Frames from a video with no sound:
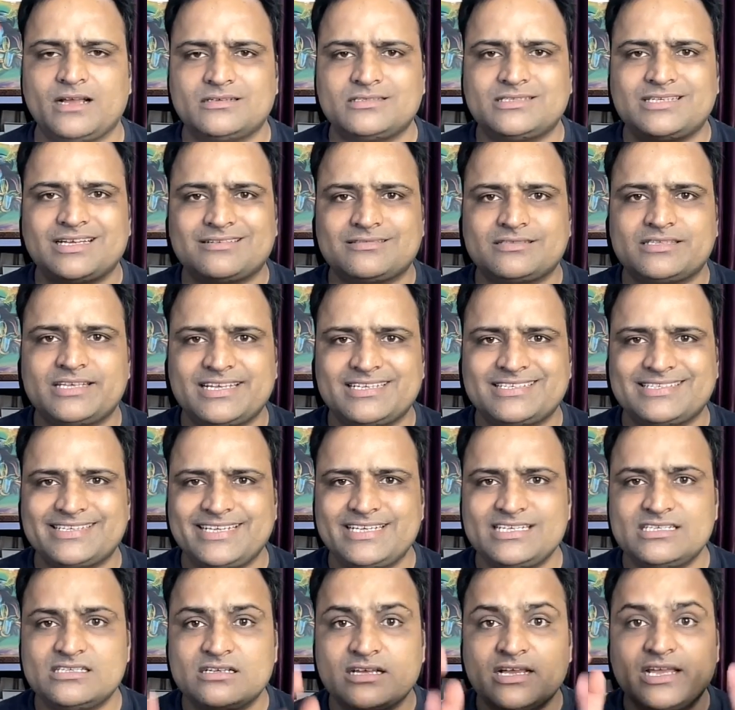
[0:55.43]
Success
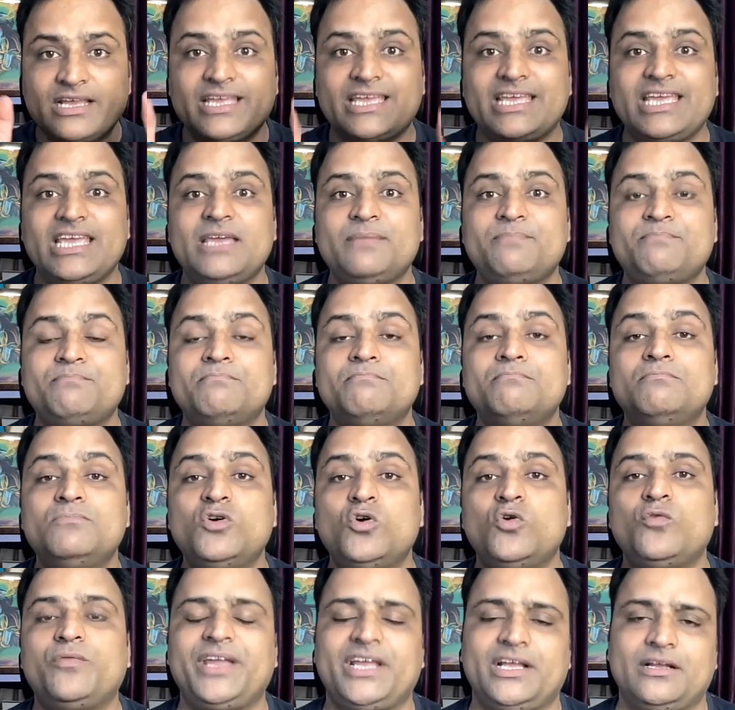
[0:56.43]
is keep
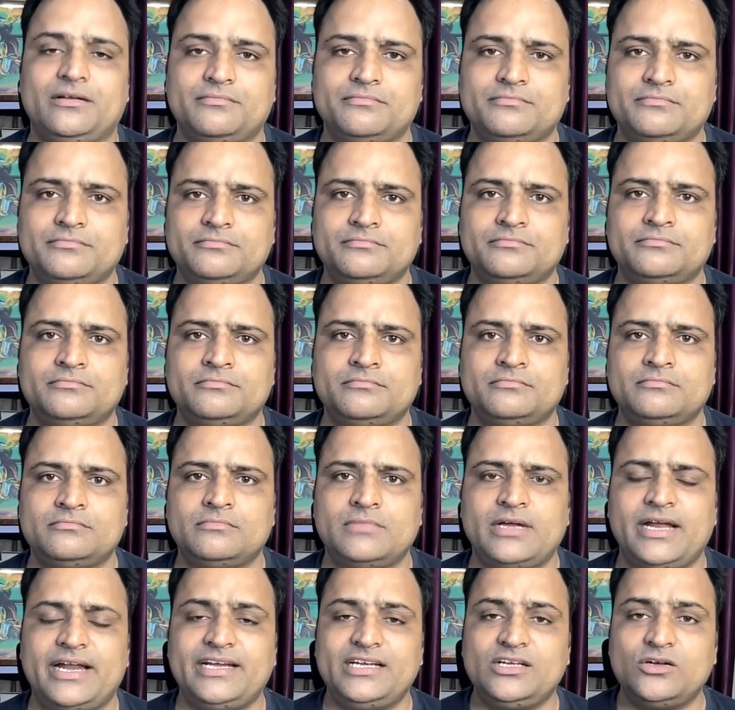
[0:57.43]
moving.
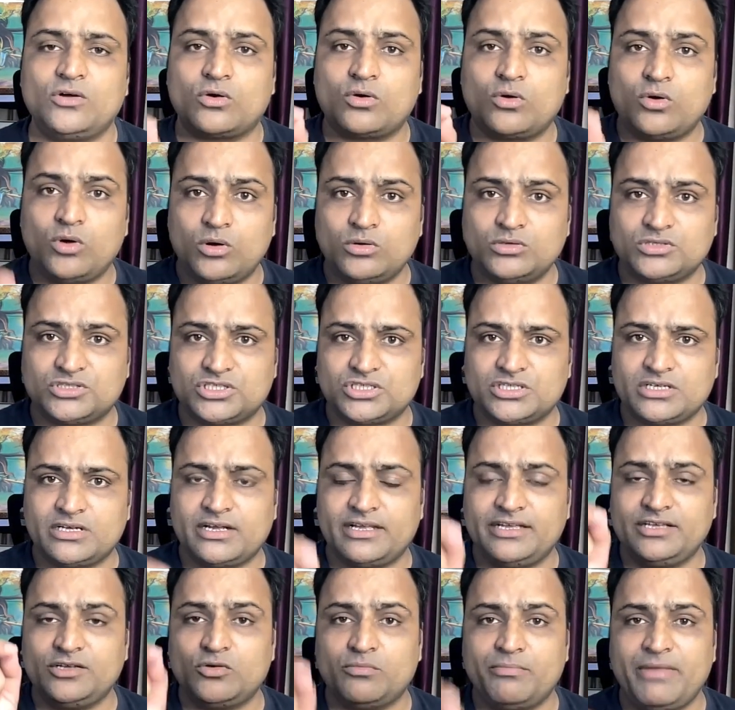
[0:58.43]
And your coach,
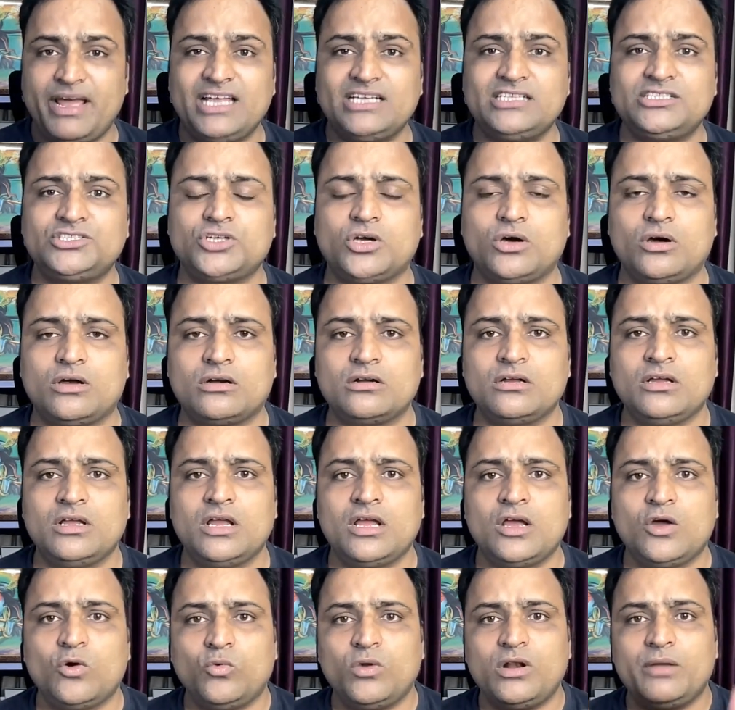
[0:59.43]
your mentor
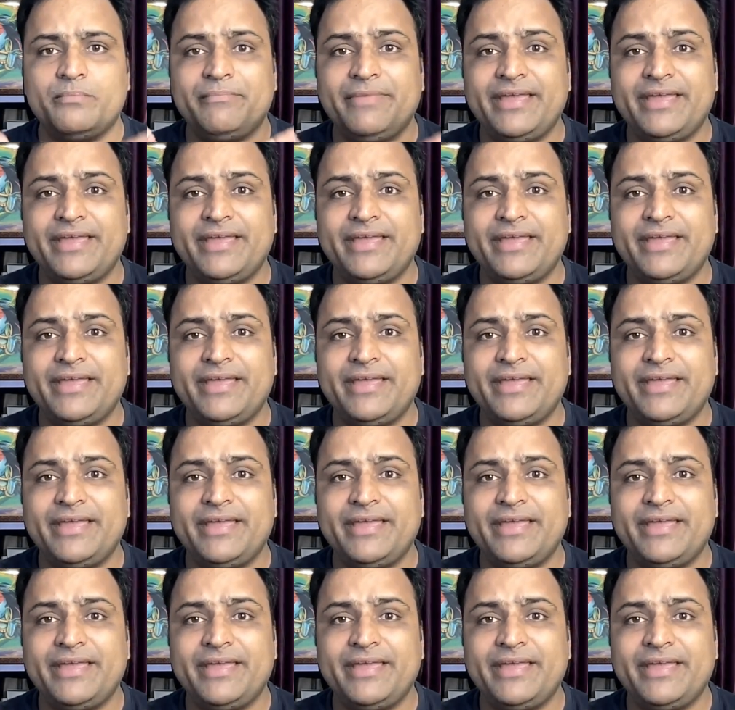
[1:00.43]
will